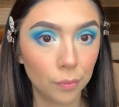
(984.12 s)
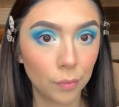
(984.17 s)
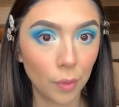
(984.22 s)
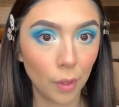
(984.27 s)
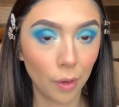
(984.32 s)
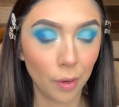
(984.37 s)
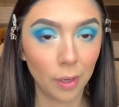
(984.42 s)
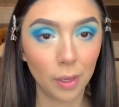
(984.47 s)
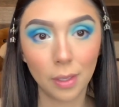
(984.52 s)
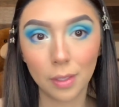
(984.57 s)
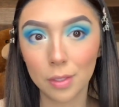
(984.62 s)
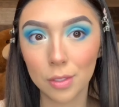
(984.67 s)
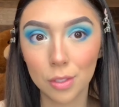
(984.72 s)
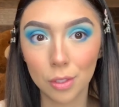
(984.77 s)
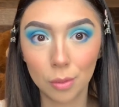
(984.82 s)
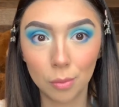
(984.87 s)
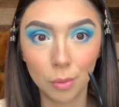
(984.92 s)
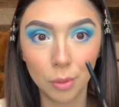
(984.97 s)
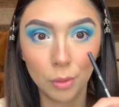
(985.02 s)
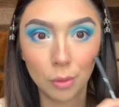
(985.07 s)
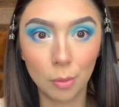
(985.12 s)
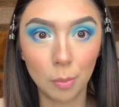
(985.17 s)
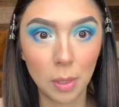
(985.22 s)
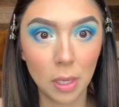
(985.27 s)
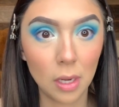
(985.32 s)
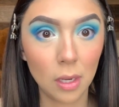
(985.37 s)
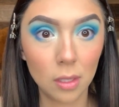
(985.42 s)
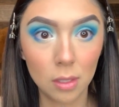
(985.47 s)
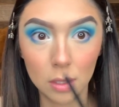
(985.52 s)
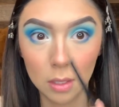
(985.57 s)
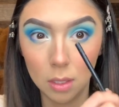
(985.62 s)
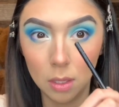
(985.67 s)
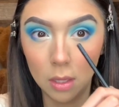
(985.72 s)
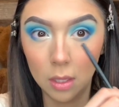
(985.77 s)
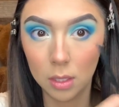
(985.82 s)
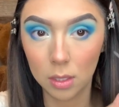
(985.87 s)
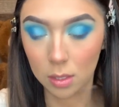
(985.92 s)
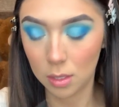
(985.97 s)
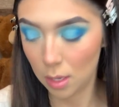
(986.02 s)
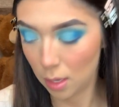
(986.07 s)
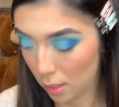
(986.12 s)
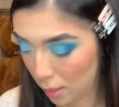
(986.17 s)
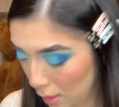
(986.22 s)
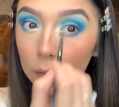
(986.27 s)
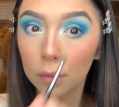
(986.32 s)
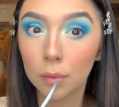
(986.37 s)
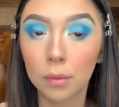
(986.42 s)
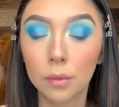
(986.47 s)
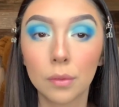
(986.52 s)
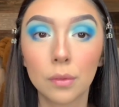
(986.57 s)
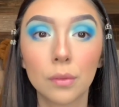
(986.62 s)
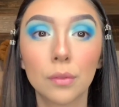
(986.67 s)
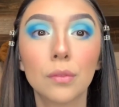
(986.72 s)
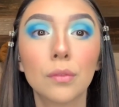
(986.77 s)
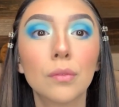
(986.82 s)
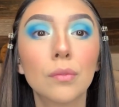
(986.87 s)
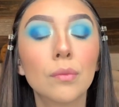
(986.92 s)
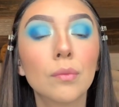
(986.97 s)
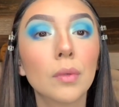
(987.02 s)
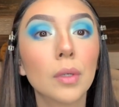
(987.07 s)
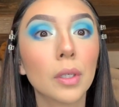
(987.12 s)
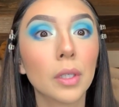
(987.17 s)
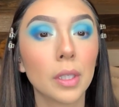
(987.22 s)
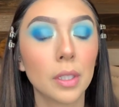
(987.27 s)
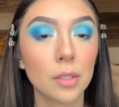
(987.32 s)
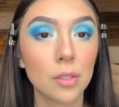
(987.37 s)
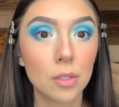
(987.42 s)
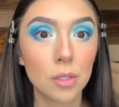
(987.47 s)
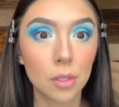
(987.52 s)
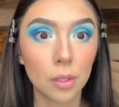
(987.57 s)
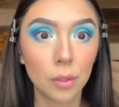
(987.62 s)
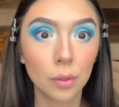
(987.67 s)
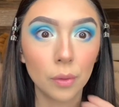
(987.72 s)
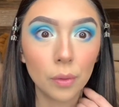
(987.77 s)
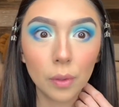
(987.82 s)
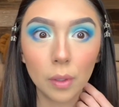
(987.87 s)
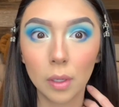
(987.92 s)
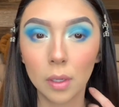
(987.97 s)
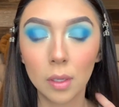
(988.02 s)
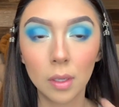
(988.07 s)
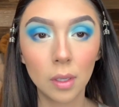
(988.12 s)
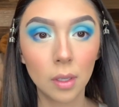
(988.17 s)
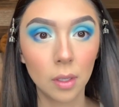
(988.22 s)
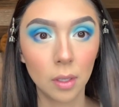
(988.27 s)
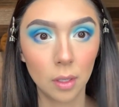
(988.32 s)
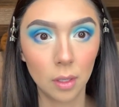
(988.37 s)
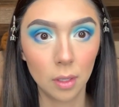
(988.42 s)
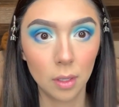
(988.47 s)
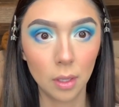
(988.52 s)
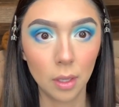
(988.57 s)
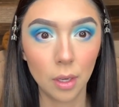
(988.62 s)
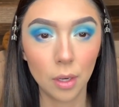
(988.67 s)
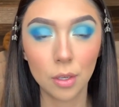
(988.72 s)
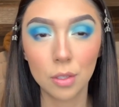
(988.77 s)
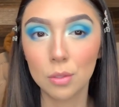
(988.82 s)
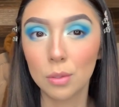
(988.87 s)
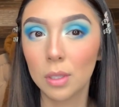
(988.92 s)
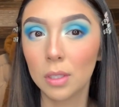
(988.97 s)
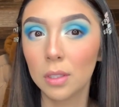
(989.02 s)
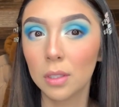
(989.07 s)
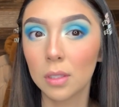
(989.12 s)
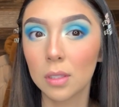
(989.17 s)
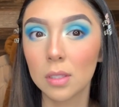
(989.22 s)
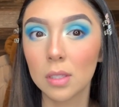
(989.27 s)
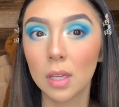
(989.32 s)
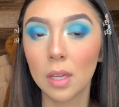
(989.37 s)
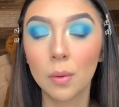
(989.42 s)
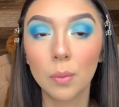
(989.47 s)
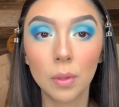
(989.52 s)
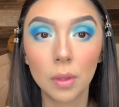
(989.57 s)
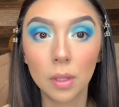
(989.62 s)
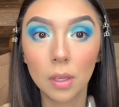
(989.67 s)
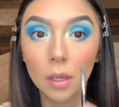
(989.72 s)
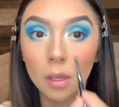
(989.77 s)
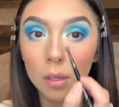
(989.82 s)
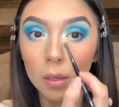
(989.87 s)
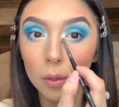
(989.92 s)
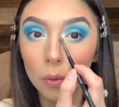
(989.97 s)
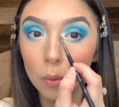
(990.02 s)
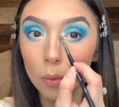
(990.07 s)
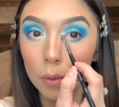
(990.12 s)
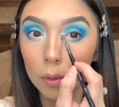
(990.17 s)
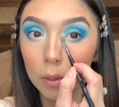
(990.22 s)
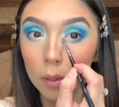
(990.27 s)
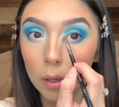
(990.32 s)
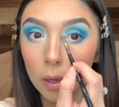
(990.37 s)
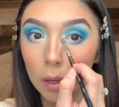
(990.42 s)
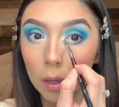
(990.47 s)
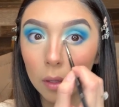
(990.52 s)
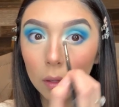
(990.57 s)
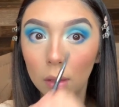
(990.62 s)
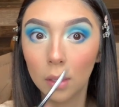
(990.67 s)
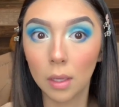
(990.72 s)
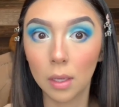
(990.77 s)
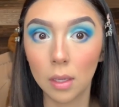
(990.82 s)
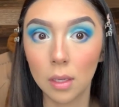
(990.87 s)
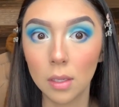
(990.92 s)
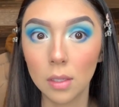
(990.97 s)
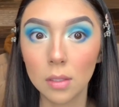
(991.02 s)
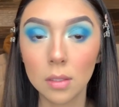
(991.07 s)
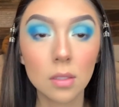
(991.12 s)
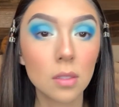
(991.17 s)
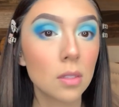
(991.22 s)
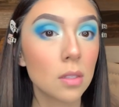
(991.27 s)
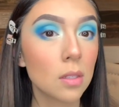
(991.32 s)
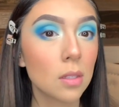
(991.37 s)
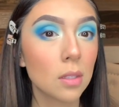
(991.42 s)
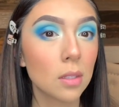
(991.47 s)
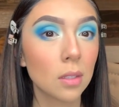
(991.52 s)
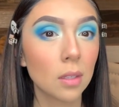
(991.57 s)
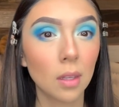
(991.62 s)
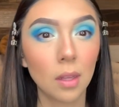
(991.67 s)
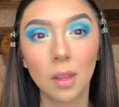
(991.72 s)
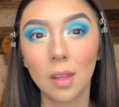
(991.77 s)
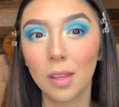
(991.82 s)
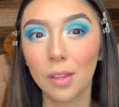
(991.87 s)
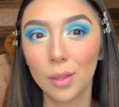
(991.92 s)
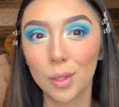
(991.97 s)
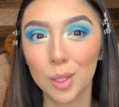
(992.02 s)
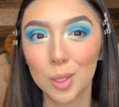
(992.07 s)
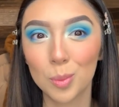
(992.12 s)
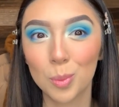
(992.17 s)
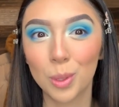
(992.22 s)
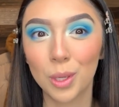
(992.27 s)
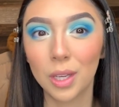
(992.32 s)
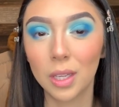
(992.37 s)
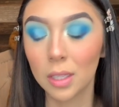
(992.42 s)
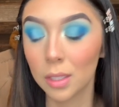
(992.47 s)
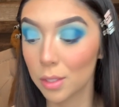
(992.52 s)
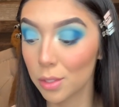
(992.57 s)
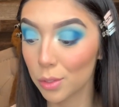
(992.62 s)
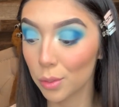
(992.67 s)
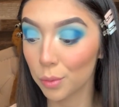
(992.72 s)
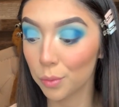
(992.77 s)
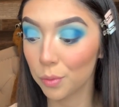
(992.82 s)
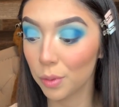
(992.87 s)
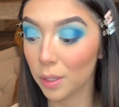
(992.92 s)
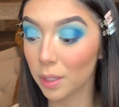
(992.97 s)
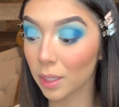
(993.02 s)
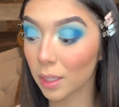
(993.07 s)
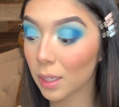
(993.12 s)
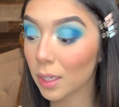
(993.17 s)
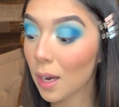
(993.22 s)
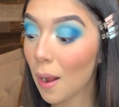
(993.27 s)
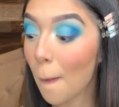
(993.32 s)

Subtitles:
Alright, so I'm gonna repeat it to this eye. Alright, so here's what it looks like with the inner corner highlight. I think it looks pretty good so far.